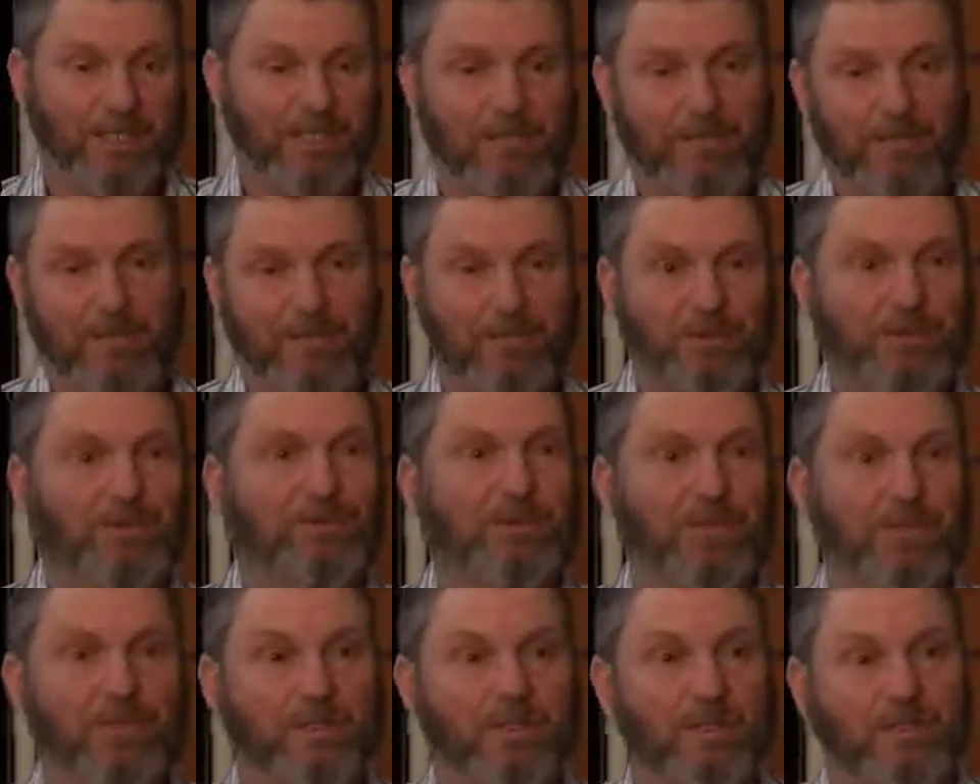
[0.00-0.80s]
It tells you
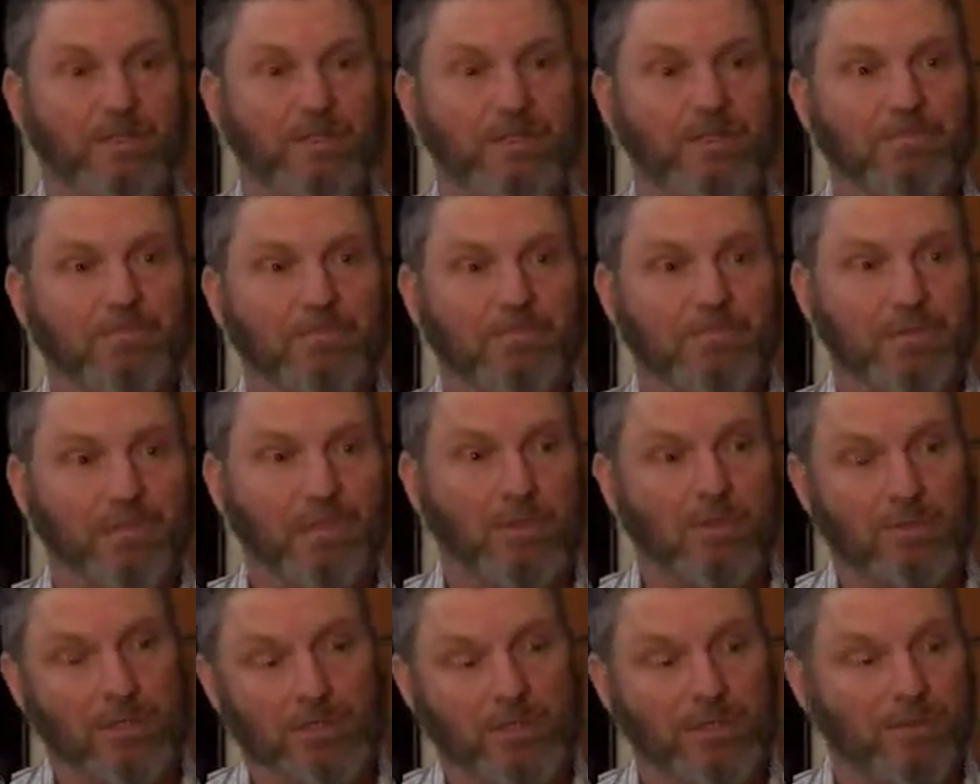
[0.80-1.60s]
whether the
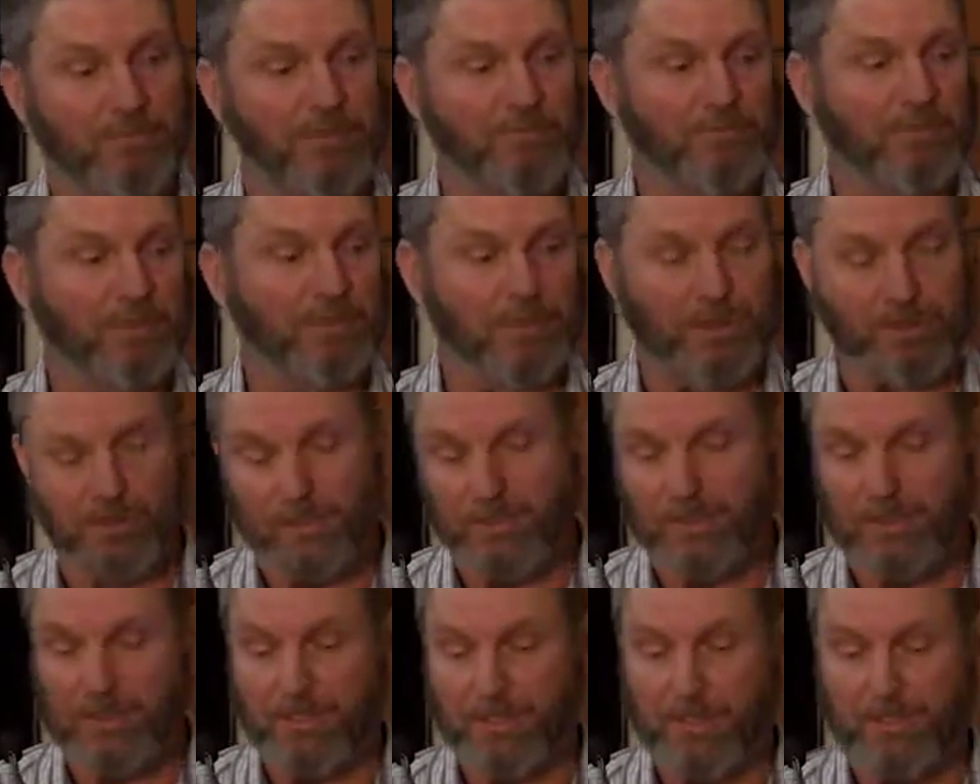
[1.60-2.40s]

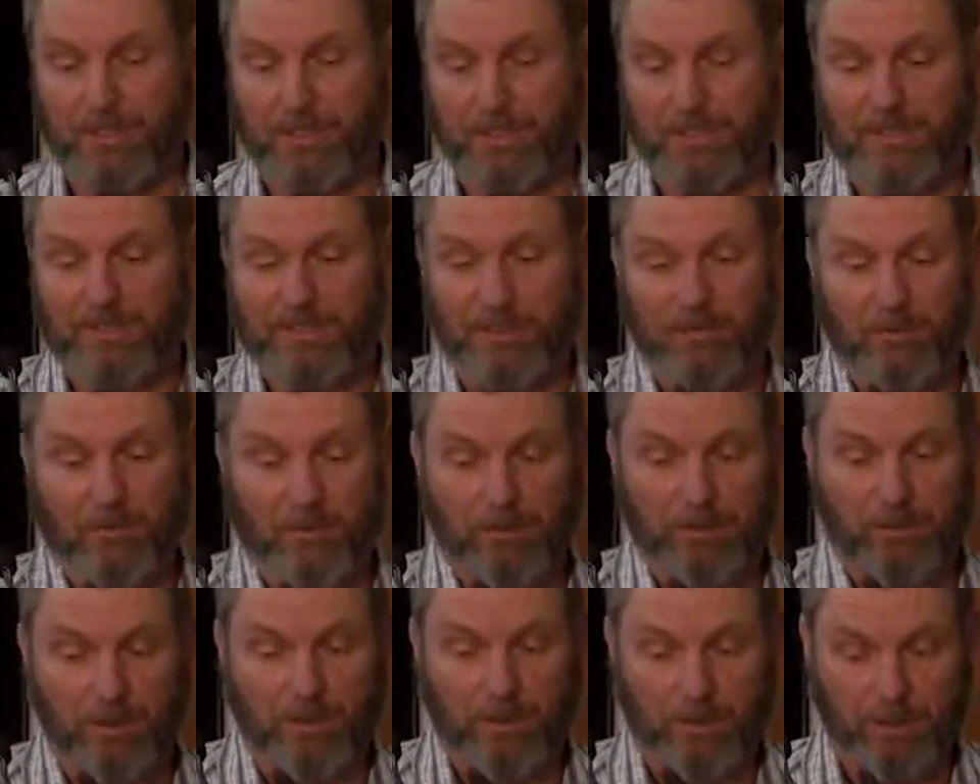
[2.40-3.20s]
toxin-producing gene is there or
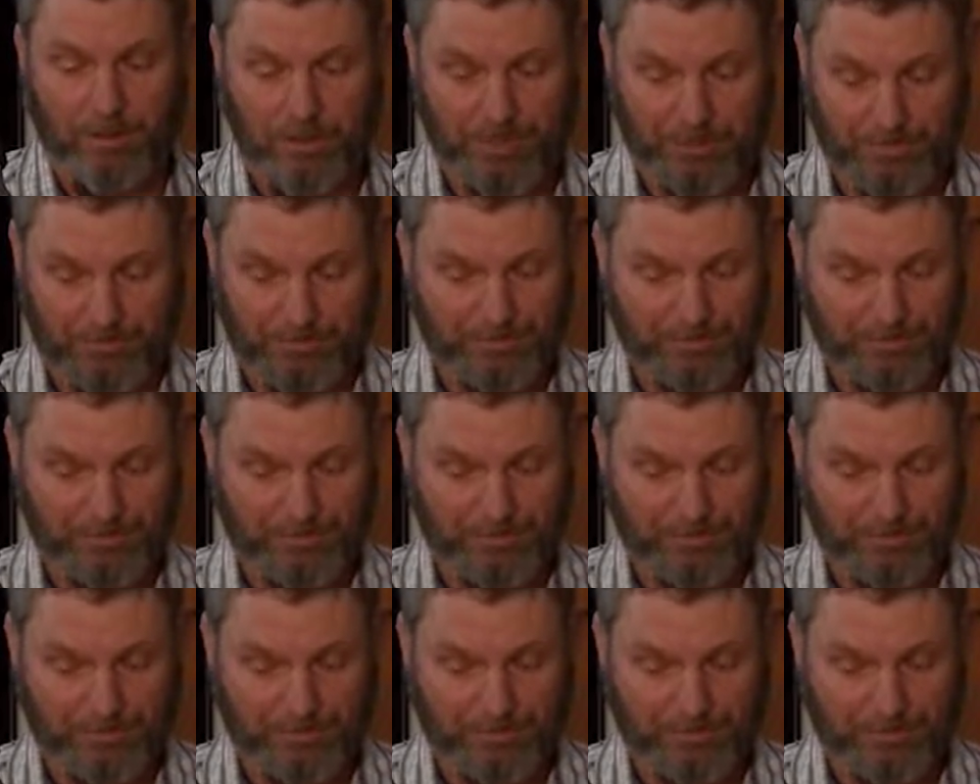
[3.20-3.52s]
not.